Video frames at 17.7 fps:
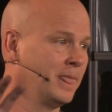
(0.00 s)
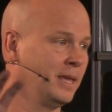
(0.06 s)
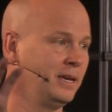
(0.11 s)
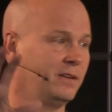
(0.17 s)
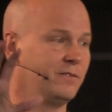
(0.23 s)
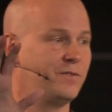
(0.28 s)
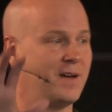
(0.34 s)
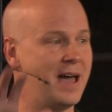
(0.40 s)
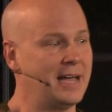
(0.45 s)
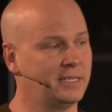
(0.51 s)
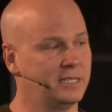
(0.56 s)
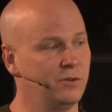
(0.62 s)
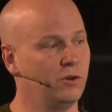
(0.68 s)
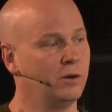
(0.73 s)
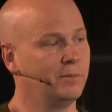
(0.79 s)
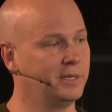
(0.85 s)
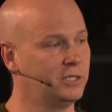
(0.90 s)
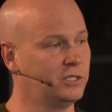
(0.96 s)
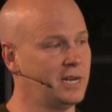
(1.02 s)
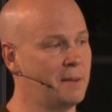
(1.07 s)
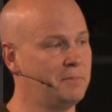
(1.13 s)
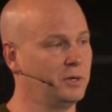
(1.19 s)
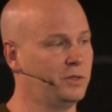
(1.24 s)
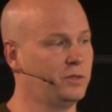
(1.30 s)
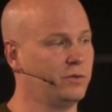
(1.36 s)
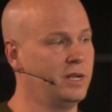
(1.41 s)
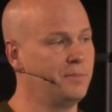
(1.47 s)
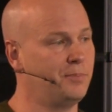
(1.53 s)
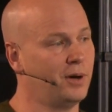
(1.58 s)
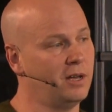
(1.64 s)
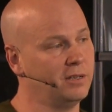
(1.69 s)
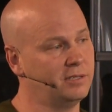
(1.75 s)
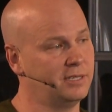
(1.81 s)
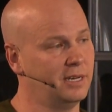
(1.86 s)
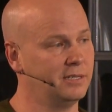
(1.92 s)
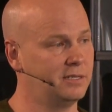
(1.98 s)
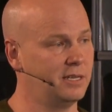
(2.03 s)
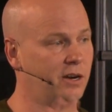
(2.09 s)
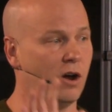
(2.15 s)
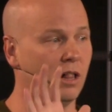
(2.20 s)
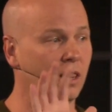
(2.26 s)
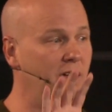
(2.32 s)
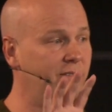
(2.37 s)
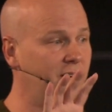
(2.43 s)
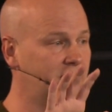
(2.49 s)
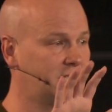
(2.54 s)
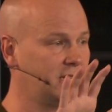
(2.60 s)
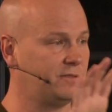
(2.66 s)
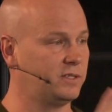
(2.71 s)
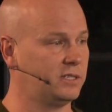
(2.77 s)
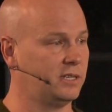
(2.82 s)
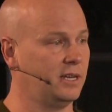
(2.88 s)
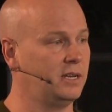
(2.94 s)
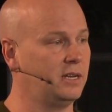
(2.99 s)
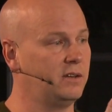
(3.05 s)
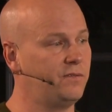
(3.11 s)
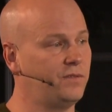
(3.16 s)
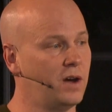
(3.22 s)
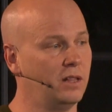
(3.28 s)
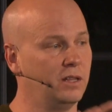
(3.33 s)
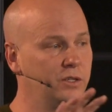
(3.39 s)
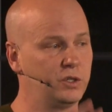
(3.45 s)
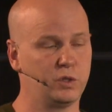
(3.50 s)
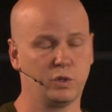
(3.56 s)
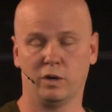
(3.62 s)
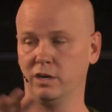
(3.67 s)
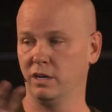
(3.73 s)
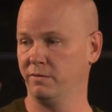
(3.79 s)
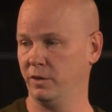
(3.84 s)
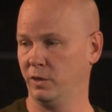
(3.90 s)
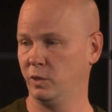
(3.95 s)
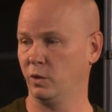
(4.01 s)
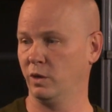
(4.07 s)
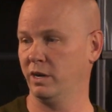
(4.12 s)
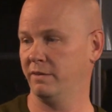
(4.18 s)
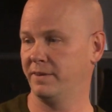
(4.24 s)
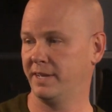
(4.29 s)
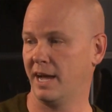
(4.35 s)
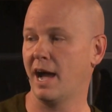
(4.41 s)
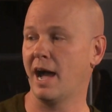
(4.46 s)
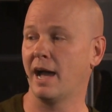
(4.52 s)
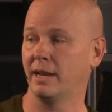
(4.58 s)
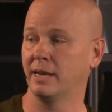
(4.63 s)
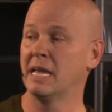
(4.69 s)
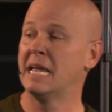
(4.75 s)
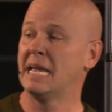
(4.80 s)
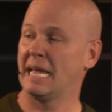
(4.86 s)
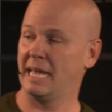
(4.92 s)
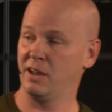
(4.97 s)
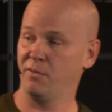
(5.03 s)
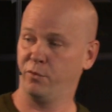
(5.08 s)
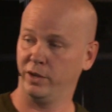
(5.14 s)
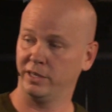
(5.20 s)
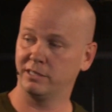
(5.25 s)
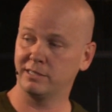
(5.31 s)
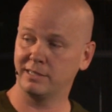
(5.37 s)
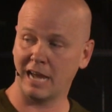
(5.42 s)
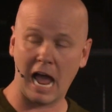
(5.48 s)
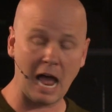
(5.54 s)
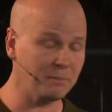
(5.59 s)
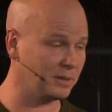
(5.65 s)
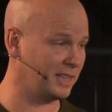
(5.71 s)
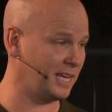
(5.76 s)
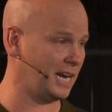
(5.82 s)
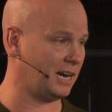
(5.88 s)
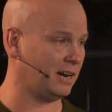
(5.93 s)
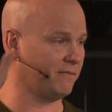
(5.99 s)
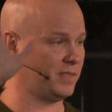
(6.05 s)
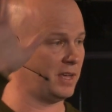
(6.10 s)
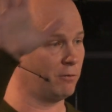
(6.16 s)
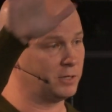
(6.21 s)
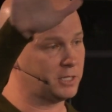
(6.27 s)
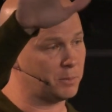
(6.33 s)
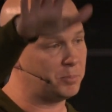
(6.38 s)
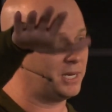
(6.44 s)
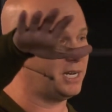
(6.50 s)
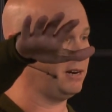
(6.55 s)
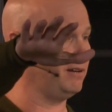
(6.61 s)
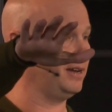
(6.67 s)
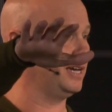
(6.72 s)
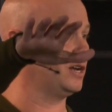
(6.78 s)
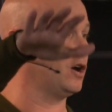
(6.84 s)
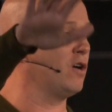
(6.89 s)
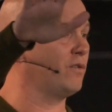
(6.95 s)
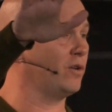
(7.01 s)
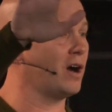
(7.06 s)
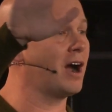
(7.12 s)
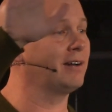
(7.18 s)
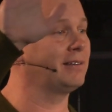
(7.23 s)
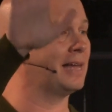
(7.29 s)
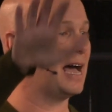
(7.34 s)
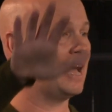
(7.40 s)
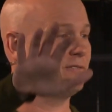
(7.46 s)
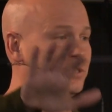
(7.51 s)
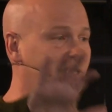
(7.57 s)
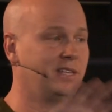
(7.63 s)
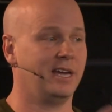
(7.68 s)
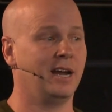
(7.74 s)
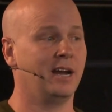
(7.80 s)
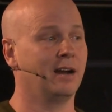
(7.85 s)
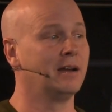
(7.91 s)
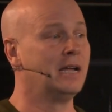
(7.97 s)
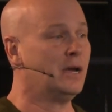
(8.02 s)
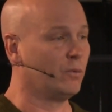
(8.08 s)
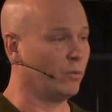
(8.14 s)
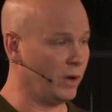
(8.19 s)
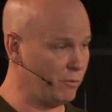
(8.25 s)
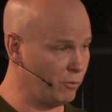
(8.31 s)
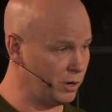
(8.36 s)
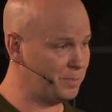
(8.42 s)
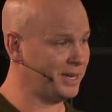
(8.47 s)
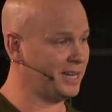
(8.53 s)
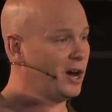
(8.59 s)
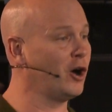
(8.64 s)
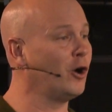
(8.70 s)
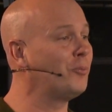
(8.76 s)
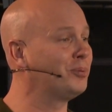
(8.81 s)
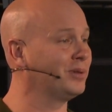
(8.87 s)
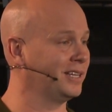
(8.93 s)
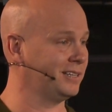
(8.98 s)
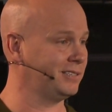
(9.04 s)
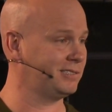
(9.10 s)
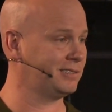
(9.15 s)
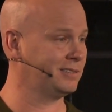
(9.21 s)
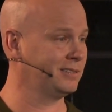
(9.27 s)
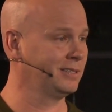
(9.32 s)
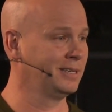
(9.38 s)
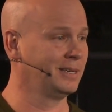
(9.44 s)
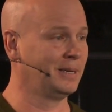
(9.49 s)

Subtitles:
In fact, in Romans chapter 3, Paul says that all of us have sinned and fallen short of the glory of God. And if we stopped there, if there was a period over our lives there, we would be hopeless.